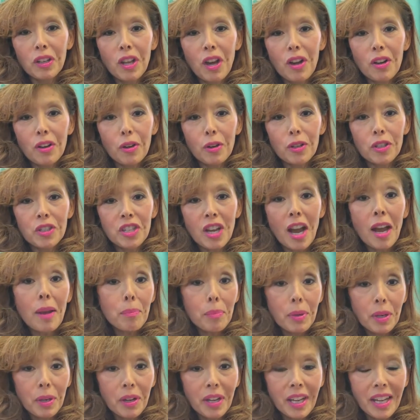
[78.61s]
longer
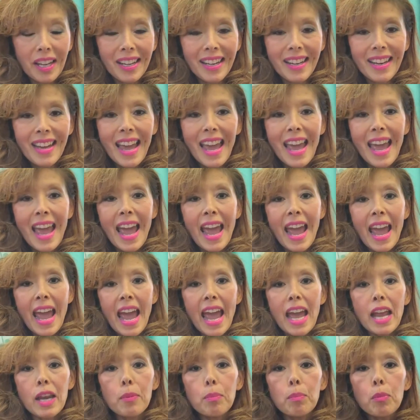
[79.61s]
time period.
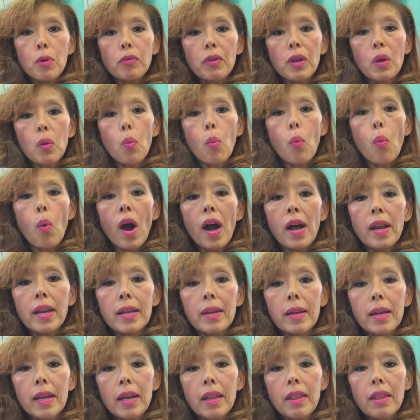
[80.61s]
And moving
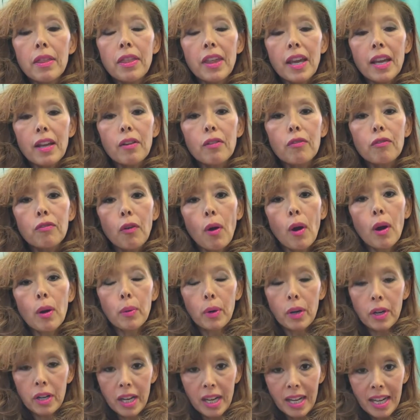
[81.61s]
one thing
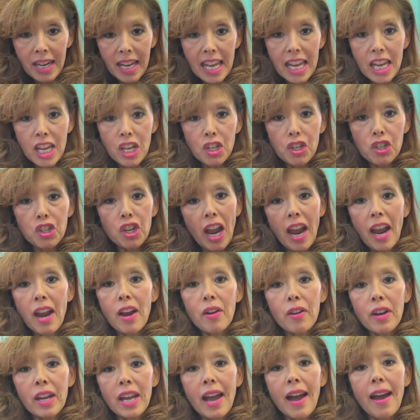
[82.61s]
forward in each
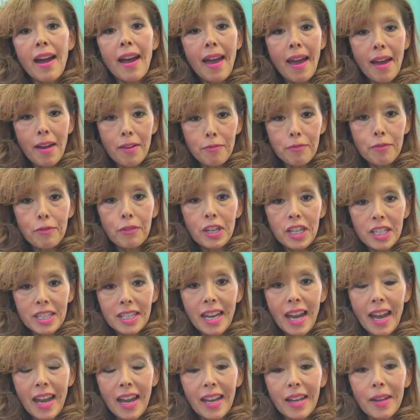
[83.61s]
area every
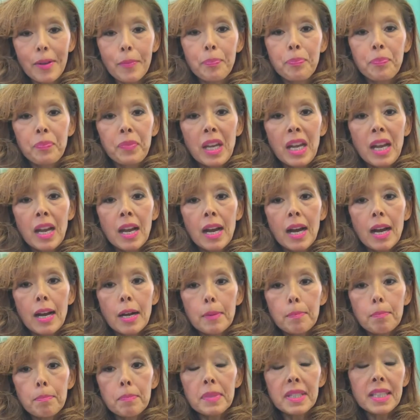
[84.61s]
day.
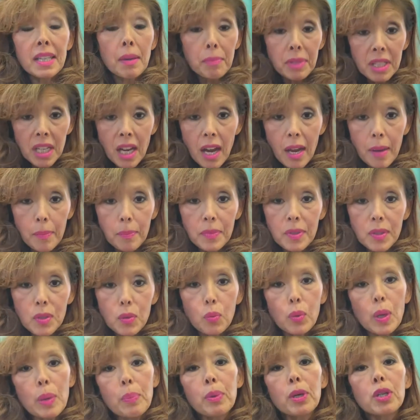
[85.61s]
Sometimes
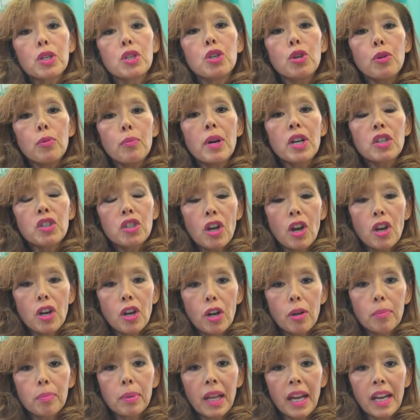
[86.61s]
we put too much on
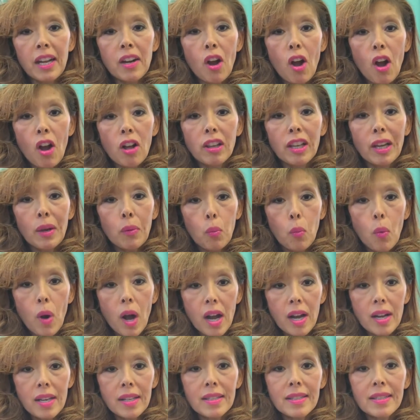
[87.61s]
our plate all at
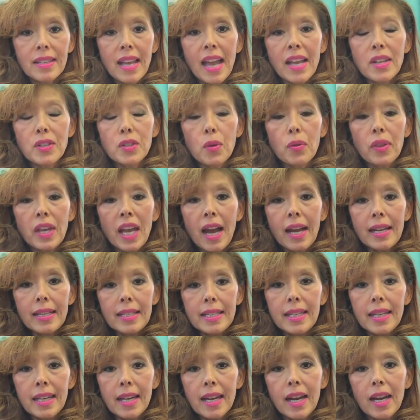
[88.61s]
once, and so the
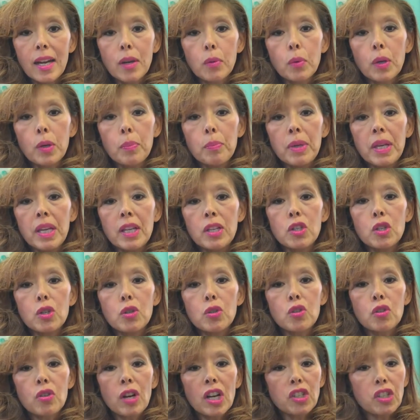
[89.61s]
idea would be to
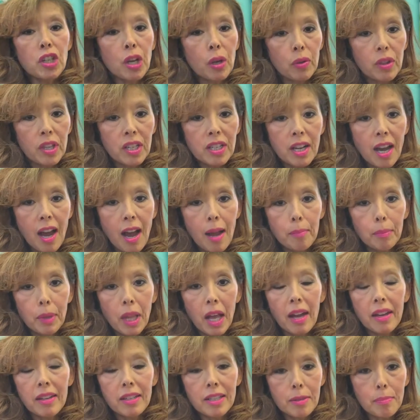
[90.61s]
stretch out the
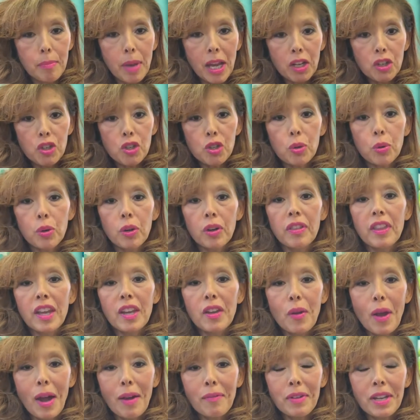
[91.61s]
timeline to make sure
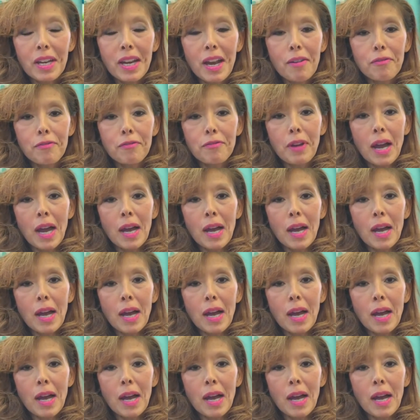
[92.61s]
that you have enough